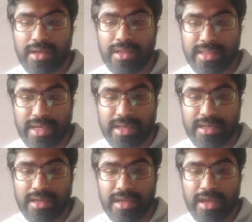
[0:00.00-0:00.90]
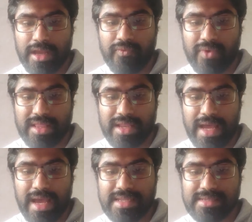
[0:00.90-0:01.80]
then when the
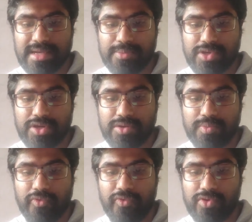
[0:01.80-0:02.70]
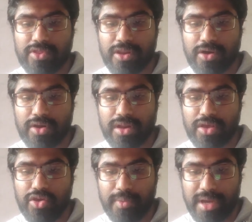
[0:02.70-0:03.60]
land is subdued before the Lord,
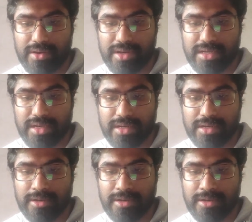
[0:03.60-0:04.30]
you may return